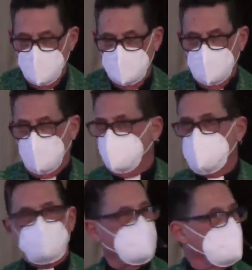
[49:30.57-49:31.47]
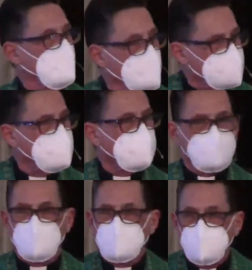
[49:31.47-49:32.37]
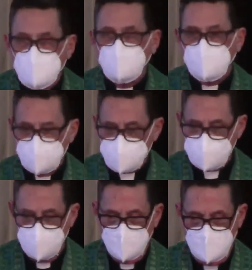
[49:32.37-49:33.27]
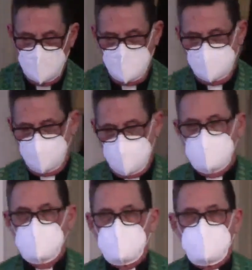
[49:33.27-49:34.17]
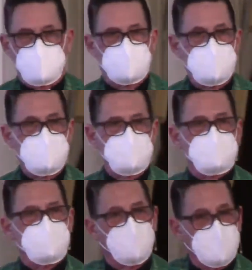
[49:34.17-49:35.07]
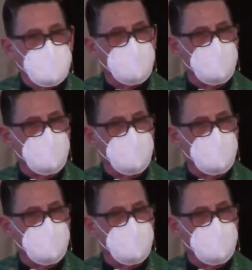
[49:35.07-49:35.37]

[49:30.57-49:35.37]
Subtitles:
None of us are objects or tools to be used as a means to an end.